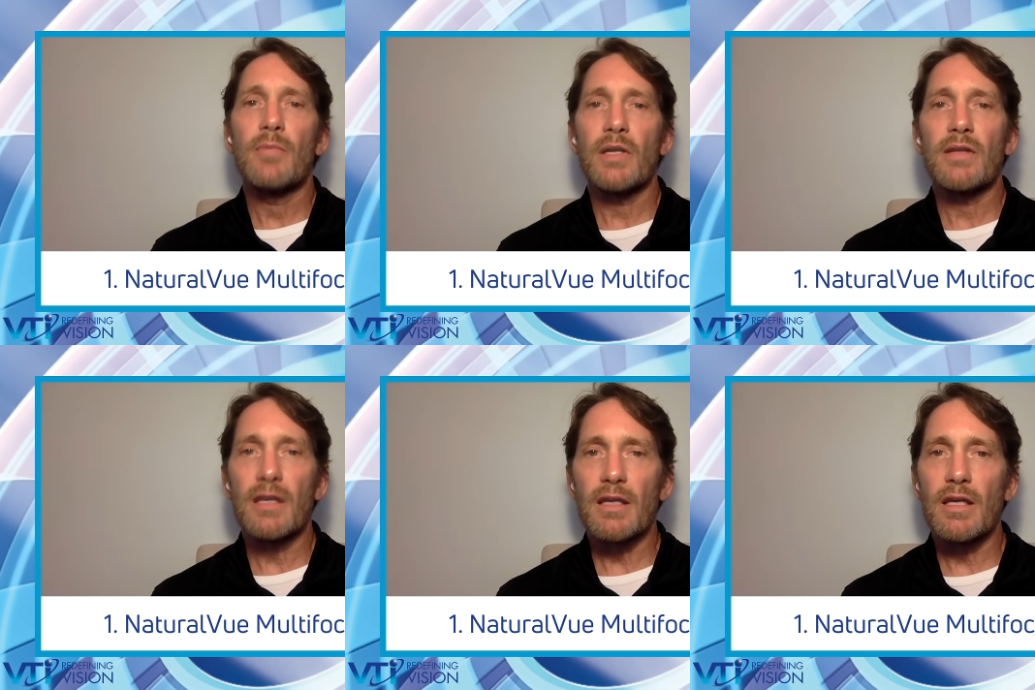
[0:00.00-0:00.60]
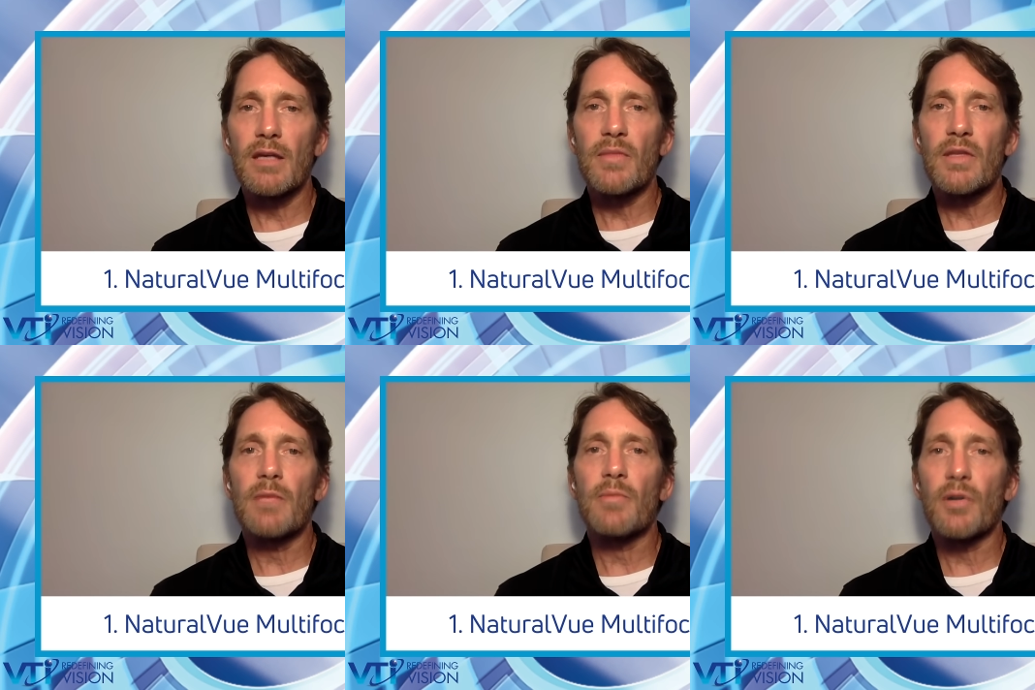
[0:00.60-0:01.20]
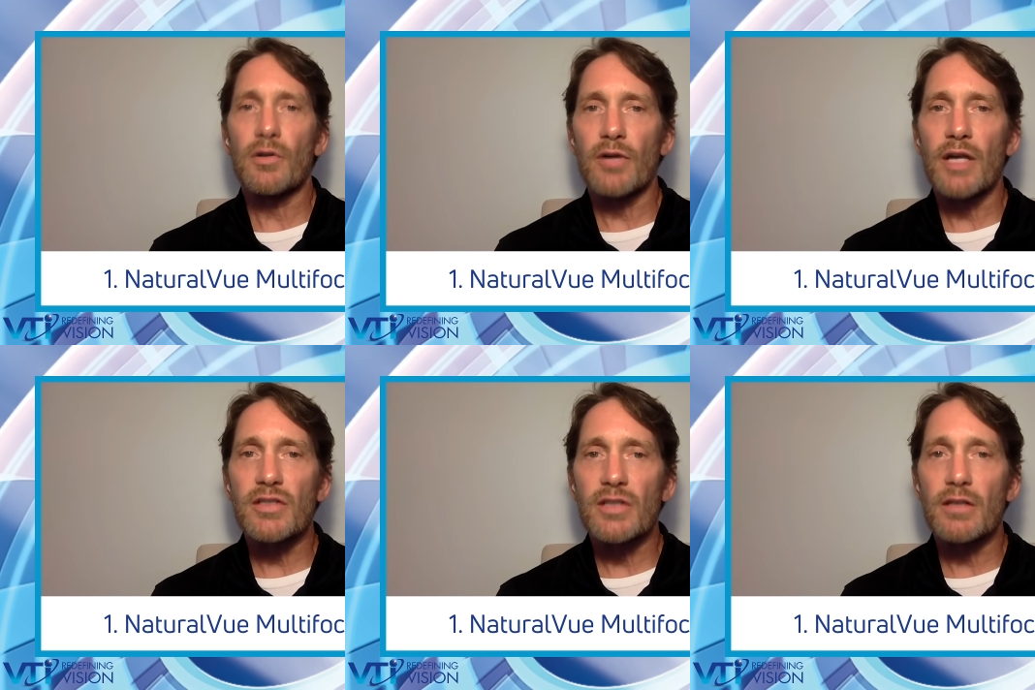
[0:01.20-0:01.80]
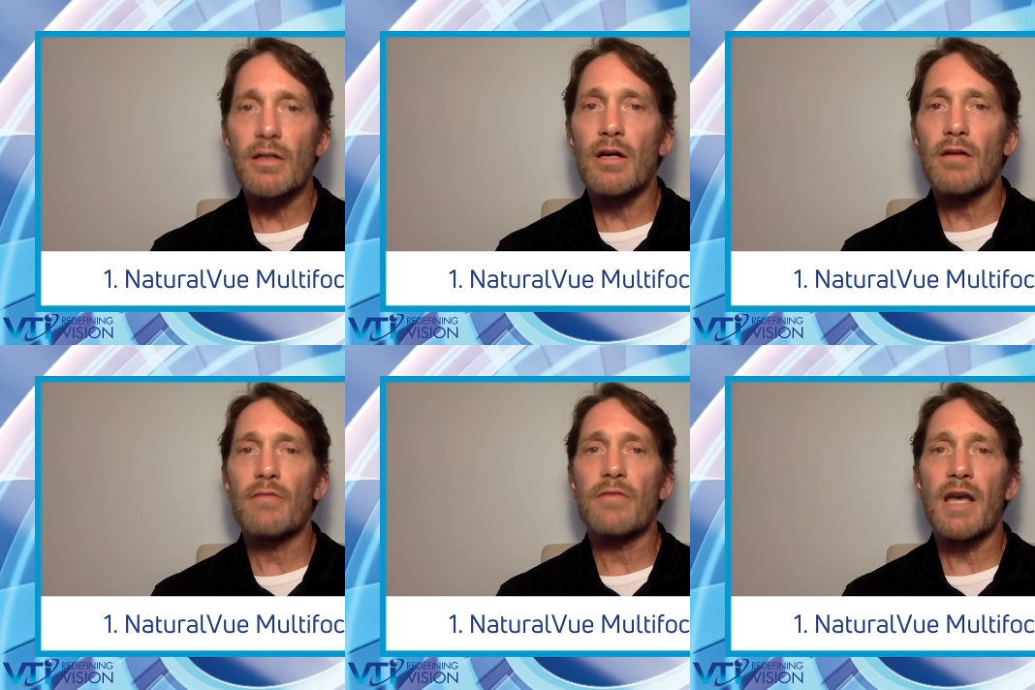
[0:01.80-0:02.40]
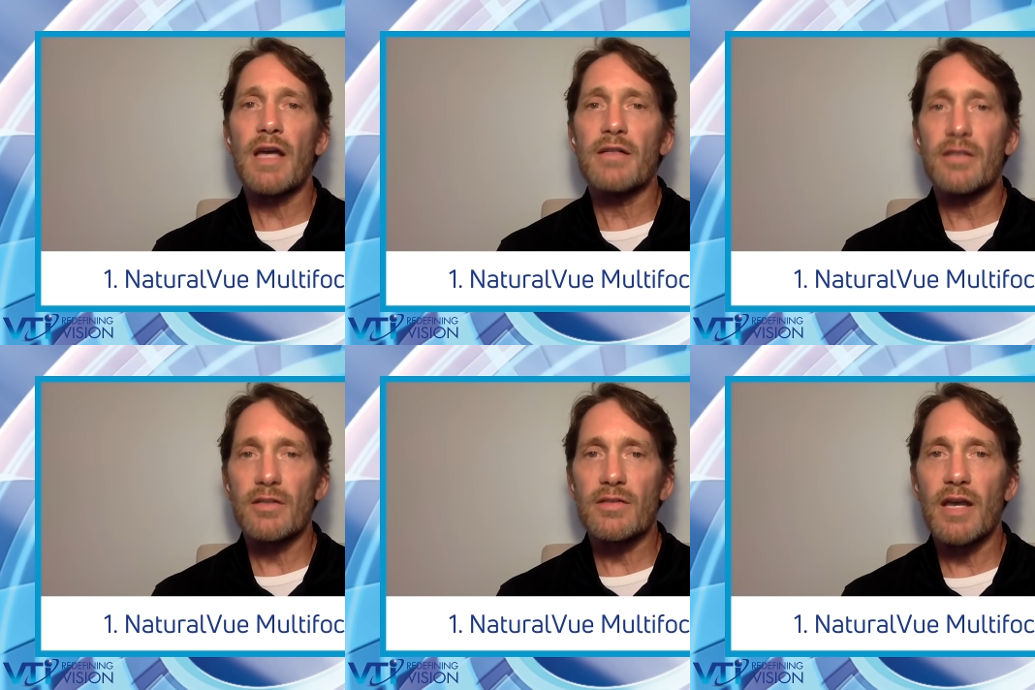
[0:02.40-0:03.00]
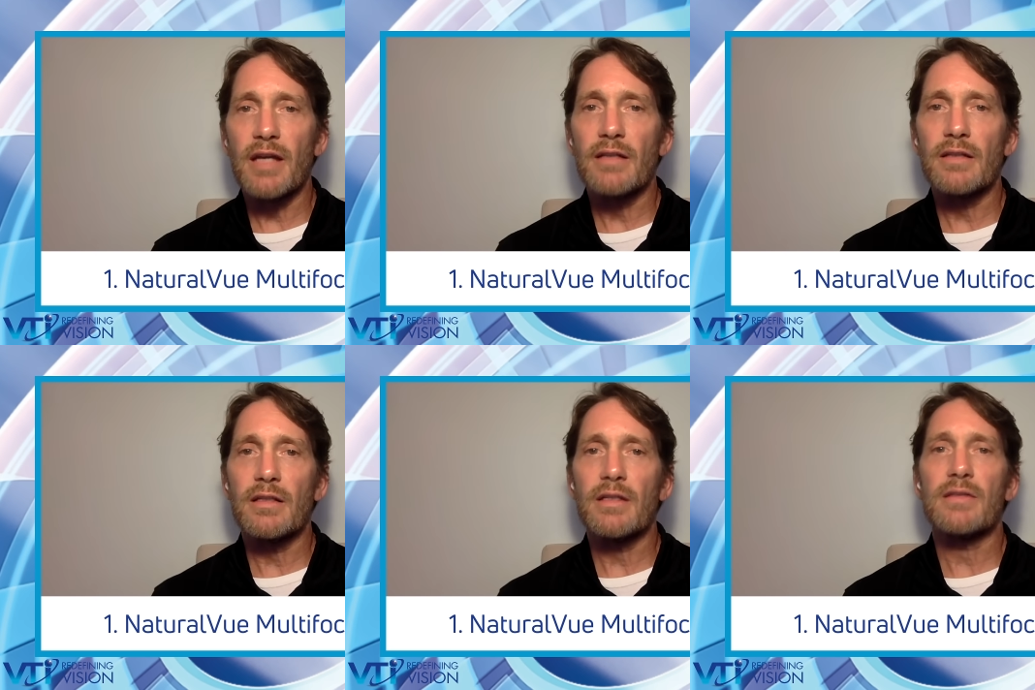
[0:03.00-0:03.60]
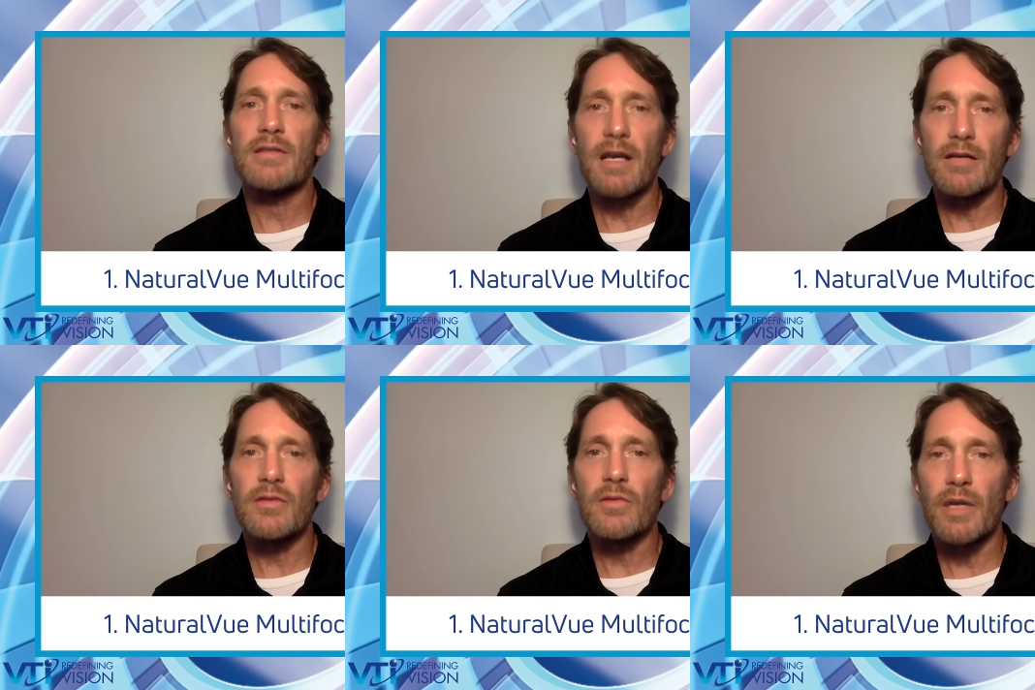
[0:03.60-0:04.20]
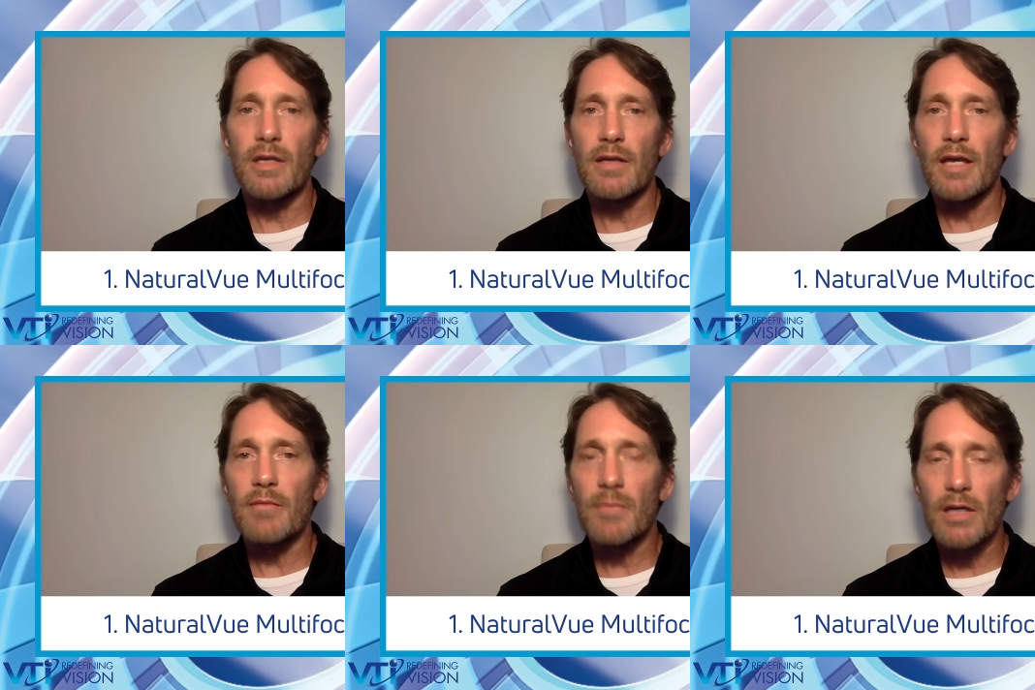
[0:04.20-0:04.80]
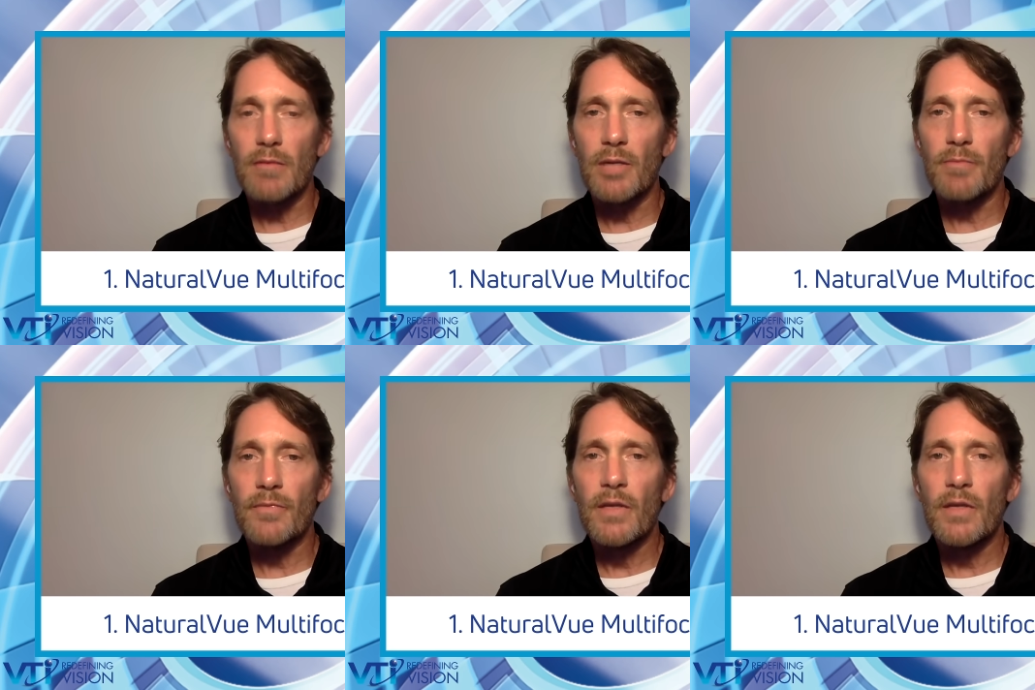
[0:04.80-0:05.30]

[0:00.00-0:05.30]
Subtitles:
but they keep the progression of that nearsightedness down to a minimum.